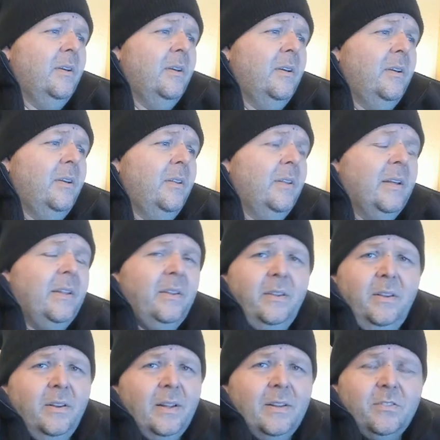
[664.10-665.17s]
that,
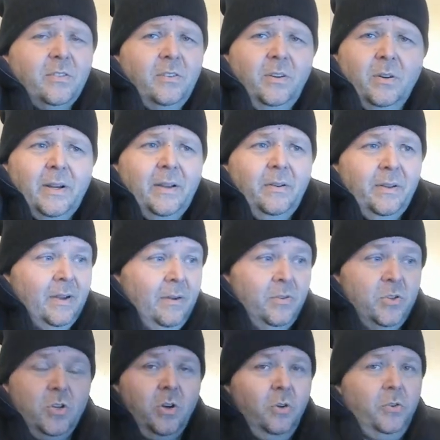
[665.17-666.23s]
that's, you know, I, I
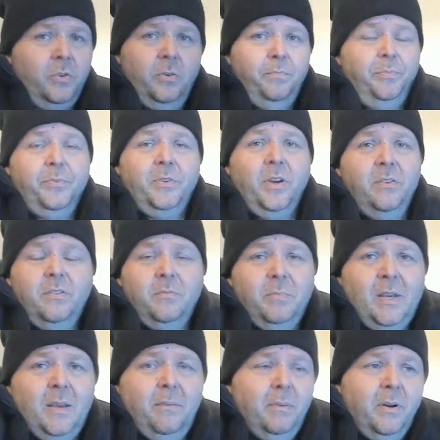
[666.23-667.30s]
would go through tons of
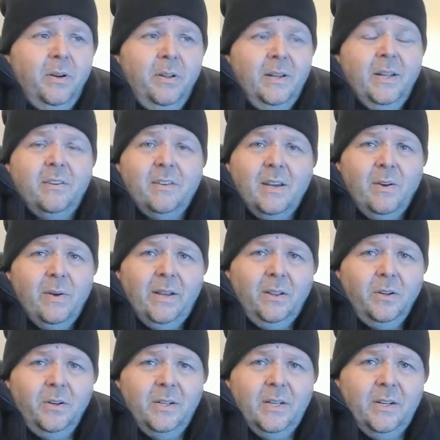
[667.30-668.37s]
paper. And that's how I
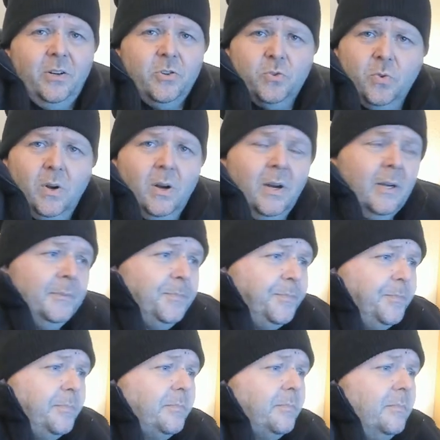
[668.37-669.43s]
learned how to draw.
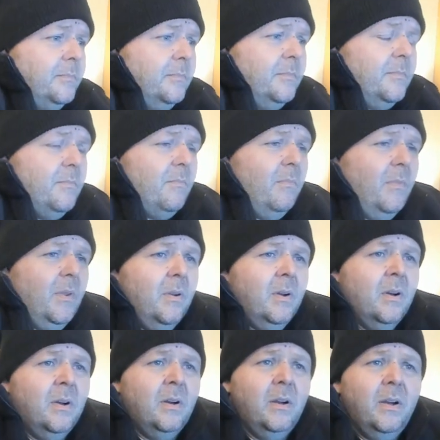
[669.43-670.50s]

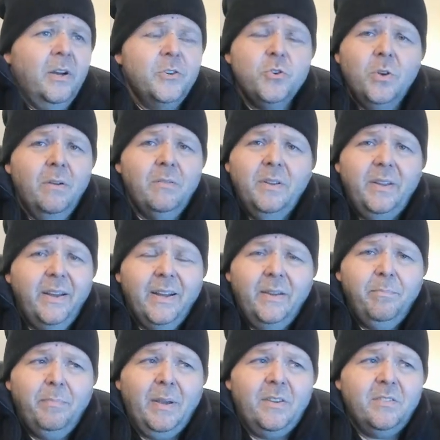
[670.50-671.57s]
Uh, I drew everything I
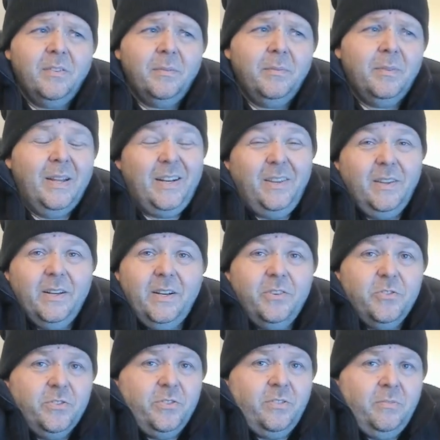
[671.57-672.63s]
basic anything that
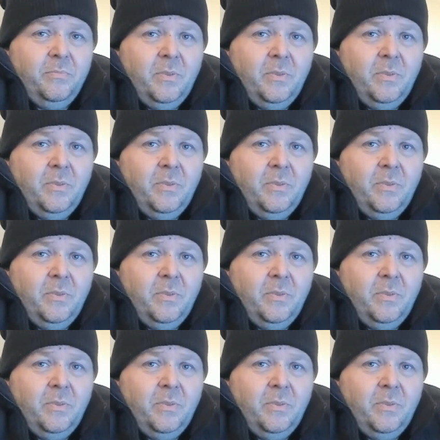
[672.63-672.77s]
interested me.